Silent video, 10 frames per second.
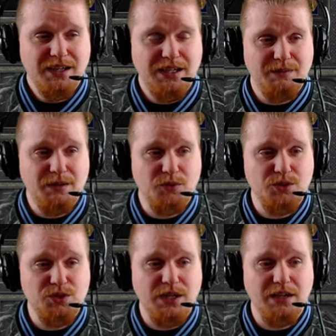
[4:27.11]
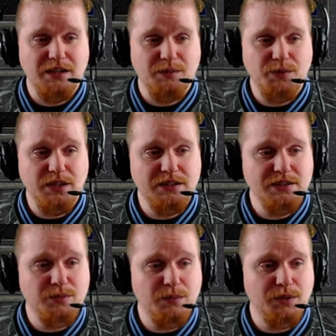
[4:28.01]
Uh, now, of course, you can upgrade
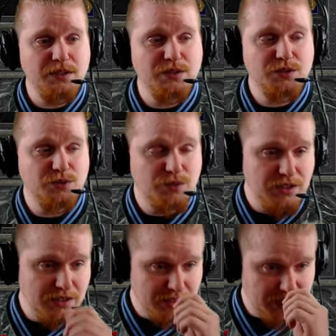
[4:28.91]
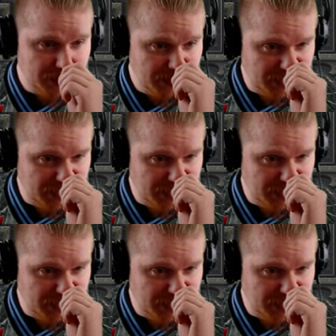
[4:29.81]
this weapon to the uh,